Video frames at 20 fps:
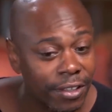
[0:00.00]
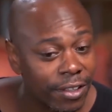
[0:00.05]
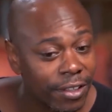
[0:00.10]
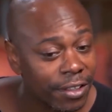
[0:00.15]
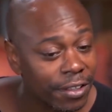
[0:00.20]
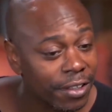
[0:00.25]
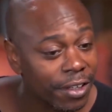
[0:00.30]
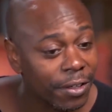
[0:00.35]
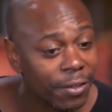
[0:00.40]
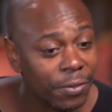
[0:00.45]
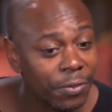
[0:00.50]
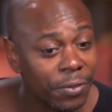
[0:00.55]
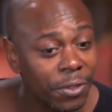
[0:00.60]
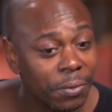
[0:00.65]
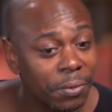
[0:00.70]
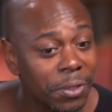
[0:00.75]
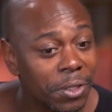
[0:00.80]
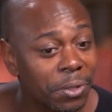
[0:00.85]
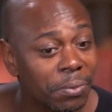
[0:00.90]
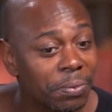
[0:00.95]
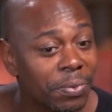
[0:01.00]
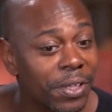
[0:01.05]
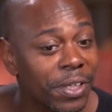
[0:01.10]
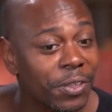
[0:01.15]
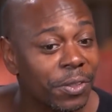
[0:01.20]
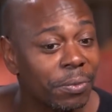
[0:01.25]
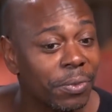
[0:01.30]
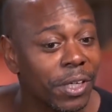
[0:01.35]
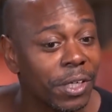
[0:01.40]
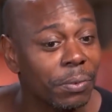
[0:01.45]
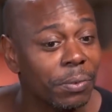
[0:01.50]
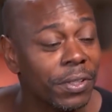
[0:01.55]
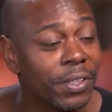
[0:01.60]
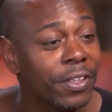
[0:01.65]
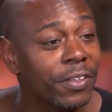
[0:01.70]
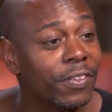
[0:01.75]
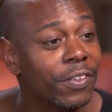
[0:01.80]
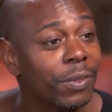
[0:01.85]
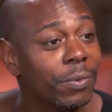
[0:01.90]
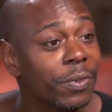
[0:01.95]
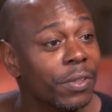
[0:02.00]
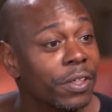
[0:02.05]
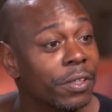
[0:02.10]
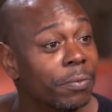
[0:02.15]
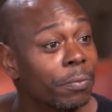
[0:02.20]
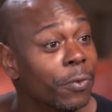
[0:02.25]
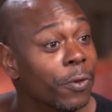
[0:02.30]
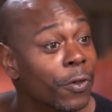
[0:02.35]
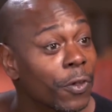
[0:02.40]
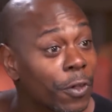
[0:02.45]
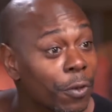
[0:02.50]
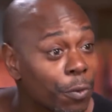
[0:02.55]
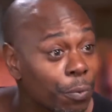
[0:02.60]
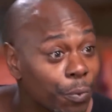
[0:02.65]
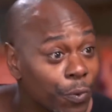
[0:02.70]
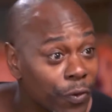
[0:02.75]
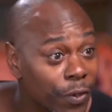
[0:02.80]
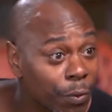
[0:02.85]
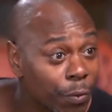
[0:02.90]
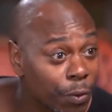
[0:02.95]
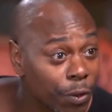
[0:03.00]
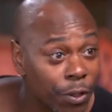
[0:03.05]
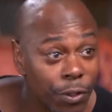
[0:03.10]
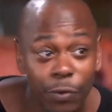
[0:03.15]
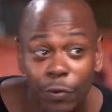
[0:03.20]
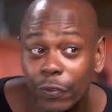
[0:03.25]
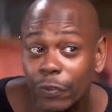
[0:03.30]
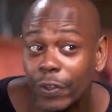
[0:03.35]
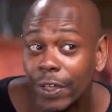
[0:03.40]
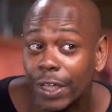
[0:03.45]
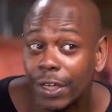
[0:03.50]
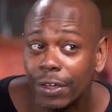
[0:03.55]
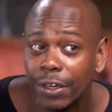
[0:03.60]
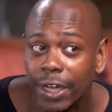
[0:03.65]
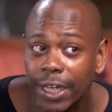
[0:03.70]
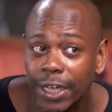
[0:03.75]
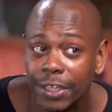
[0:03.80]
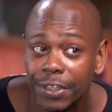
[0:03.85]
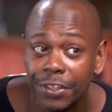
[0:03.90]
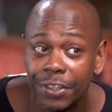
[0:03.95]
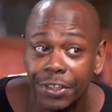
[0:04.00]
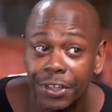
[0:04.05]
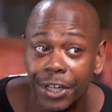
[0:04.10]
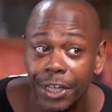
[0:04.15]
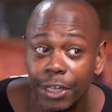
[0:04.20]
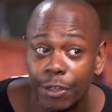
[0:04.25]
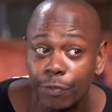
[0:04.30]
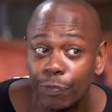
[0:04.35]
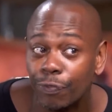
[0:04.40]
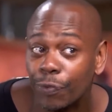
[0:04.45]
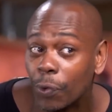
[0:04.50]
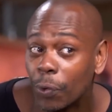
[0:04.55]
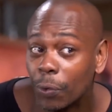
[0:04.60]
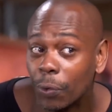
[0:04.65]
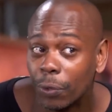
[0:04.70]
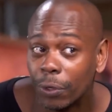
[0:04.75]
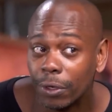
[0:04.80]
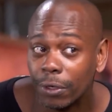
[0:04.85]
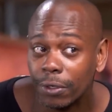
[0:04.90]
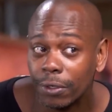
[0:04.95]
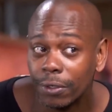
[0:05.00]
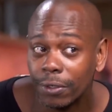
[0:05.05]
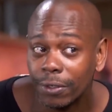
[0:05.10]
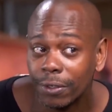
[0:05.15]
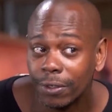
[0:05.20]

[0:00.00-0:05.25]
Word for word: Like Donald Trump, he complains about it because someone can look at him and say, well, you said in 1984